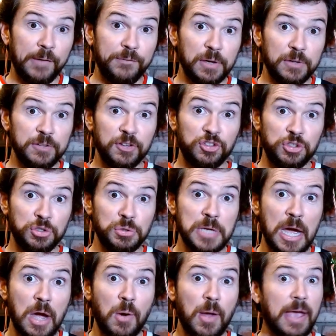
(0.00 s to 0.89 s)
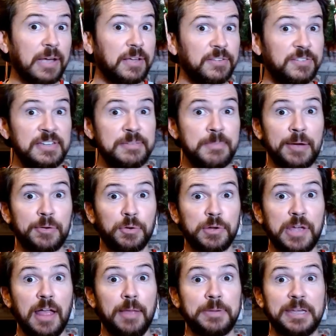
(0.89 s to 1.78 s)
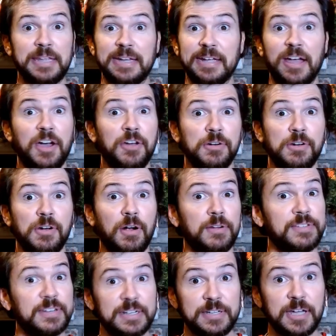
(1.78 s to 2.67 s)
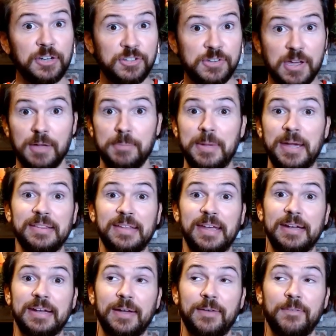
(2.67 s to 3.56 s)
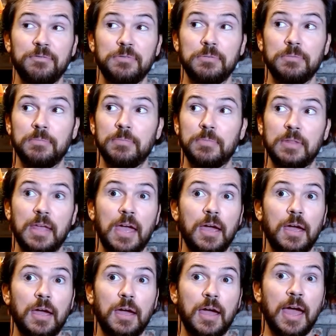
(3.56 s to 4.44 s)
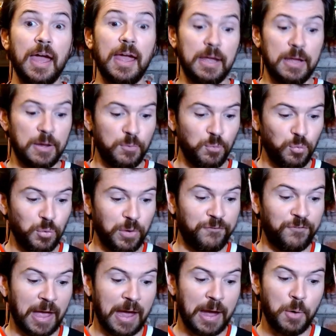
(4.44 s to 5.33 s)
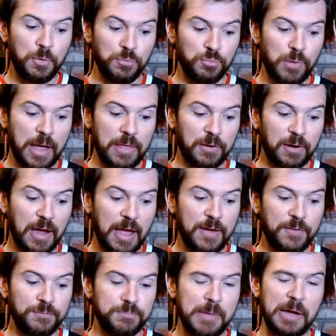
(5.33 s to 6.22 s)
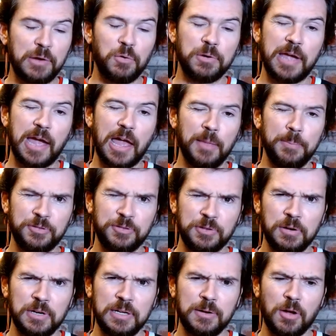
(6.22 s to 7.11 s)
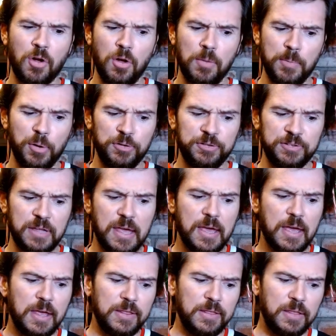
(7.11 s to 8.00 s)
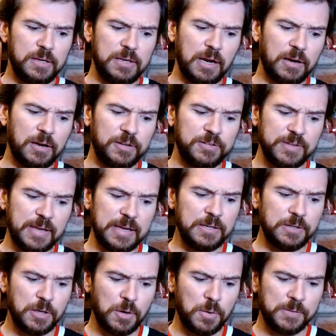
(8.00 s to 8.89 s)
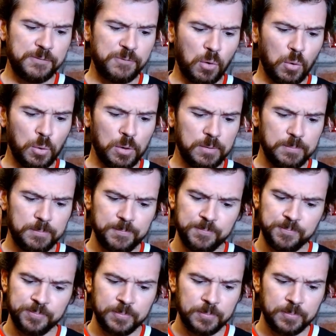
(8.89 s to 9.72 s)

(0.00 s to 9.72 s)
if there's a shootout, I can see Michael Gallup getting 100 yards and a touchdown, man. Like, I would rather have Michael Gallup starting almost than Darius Slayton going forward.